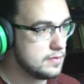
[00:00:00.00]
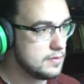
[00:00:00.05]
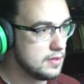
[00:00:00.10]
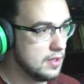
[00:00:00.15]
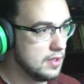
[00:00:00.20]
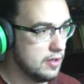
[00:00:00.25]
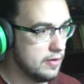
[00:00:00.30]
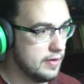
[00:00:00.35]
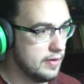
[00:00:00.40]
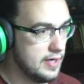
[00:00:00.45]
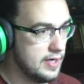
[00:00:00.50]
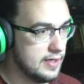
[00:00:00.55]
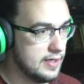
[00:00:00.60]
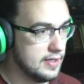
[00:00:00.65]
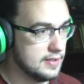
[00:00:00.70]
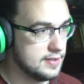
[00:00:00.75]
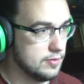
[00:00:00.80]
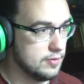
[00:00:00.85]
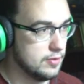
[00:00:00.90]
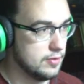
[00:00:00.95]
Alright, I
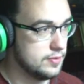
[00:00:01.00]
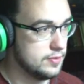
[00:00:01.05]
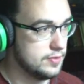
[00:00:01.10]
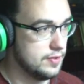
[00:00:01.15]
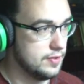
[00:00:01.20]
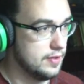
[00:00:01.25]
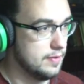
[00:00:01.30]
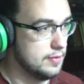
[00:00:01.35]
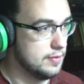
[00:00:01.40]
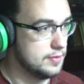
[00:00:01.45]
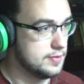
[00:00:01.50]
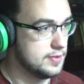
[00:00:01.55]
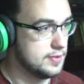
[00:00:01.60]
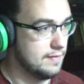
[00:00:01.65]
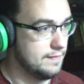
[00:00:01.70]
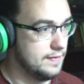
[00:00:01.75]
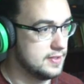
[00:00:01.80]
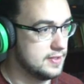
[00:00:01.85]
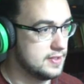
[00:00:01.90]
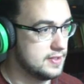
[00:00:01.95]
guess I'll go to the most
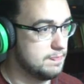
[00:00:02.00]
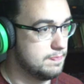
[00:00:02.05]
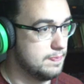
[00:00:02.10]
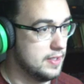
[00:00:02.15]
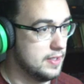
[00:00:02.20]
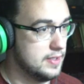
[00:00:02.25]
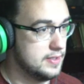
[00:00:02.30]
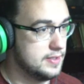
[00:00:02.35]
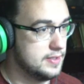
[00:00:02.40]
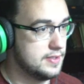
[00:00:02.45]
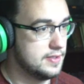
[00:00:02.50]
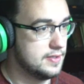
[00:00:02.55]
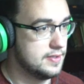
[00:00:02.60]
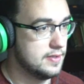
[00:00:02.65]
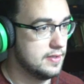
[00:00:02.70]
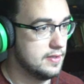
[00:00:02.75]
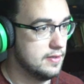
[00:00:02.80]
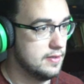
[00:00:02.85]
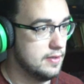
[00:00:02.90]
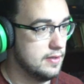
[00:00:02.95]
obvious spot.
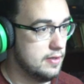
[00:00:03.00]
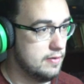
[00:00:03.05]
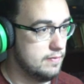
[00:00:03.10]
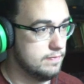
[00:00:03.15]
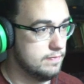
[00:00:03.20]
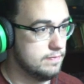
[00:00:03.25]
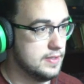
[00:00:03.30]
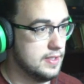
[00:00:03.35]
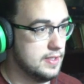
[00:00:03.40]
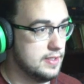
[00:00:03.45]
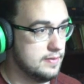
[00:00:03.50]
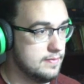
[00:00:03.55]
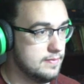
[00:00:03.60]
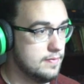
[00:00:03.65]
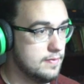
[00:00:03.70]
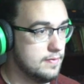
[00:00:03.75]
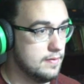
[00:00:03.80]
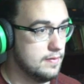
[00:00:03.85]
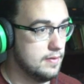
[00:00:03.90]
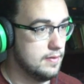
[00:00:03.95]
Oh, God.
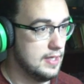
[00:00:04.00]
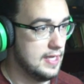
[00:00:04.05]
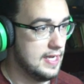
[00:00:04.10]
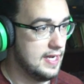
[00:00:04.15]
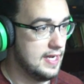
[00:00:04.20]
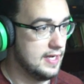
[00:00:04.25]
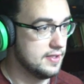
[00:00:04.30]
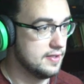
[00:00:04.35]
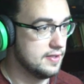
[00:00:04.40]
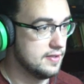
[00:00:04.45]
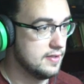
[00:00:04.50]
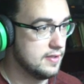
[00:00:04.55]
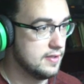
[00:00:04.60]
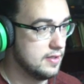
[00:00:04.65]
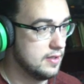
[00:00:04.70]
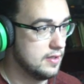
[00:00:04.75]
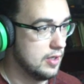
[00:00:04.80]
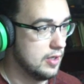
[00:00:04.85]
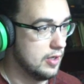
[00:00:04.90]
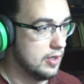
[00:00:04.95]
Lag.
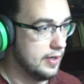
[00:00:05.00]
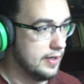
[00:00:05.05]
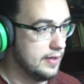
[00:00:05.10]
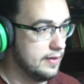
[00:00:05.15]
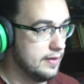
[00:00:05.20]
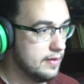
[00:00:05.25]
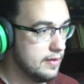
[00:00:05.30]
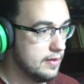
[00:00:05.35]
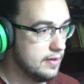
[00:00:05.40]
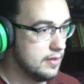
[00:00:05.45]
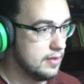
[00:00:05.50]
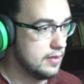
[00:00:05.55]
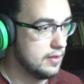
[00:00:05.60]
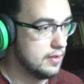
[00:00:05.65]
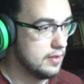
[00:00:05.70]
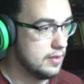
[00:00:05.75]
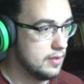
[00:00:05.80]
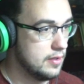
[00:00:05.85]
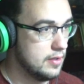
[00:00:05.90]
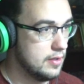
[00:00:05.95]
Alright.
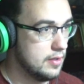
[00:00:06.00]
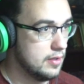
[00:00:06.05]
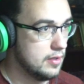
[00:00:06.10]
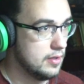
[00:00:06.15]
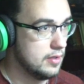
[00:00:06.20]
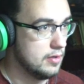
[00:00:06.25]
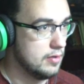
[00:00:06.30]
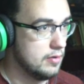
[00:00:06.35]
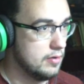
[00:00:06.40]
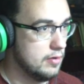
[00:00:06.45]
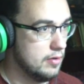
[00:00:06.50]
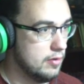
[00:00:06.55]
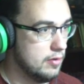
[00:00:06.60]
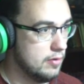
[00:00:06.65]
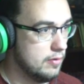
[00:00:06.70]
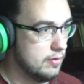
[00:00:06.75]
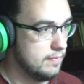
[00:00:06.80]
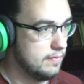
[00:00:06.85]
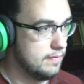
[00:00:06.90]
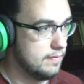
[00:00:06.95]

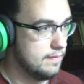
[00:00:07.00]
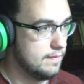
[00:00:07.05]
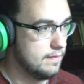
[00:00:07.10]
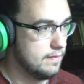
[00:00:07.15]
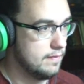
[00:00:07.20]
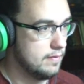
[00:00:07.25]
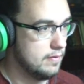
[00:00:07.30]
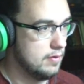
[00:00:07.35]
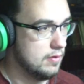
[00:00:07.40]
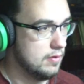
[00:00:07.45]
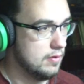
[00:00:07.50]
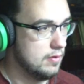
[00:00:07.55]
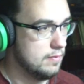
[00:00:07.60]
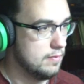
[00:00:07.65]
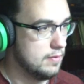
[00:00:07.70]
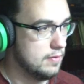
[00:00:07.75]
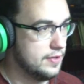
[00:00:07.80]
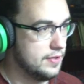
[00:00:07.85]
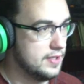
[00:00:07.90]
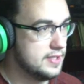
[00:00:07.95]
Oh.
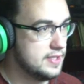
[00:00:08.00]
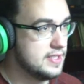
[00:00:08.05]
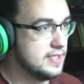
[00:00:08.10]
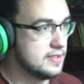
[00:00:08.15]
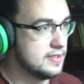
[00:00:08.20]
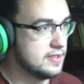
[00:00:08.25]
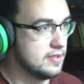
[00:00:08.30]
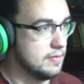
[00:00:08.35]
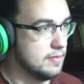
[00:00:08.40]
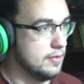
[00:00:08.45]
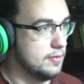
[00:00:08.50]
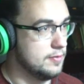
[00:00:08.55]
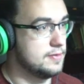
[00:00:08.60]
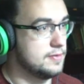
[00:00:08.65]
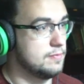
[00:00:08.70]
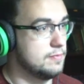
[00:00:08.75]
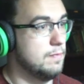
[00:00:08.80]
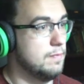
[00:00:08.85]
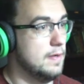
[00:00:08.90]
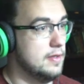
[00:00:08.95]
Well, this is the
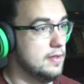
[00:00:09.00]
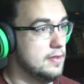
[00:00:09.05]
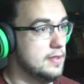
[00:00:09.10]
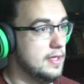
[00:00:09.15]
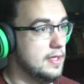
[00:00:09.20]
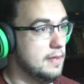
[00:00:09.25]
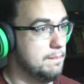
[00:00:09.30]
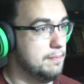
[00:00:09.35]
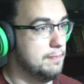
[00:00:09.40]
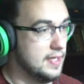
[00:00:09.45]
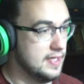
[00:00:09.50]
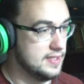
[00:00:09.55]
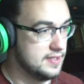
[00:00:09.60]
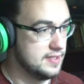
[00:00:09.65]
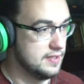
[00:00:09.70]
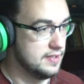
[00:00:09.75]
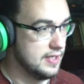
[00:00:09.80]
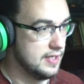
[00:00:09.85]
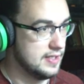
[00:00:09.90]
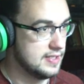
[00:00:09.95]
most well-lit place in
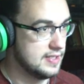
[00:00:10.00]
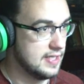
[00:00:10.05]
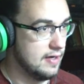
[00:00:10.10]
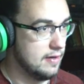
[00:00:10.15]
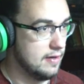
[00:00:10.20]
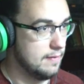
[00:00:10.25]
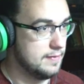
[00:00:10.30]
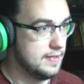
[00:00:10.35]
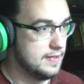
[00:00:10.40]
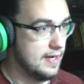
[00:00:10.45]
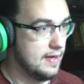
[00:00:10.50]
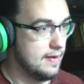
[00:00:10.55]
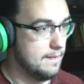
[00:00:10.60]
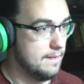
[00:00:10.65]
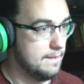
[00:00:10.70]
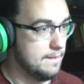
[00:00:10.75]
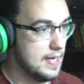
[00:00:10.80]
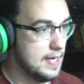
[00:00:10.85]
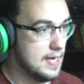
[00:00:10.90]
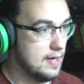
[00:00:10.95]
the entire
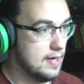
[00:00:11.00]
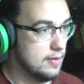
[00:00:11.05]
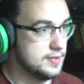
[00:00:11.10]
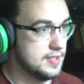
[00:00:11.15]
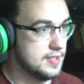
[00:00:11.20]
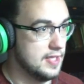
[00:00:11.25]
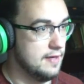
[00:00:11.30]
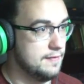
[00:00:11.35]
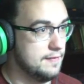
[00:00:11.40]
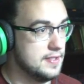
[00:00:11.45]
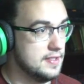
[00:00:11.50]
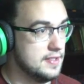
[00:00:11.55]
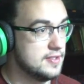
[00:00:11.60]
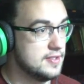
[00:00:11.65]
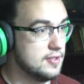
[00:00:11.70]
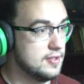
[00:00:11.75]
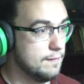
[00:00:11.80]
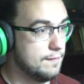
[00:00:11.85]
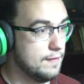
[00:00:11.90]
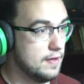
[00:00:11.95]
damn house that I've seen
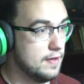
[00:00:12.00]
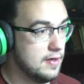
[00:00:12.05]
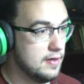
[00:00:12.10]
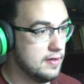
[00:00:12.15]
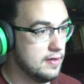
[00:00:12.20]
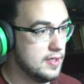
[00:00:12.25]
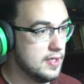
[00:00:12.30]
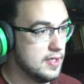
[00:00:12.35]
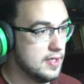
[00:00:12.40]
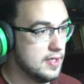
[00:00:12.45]
so far.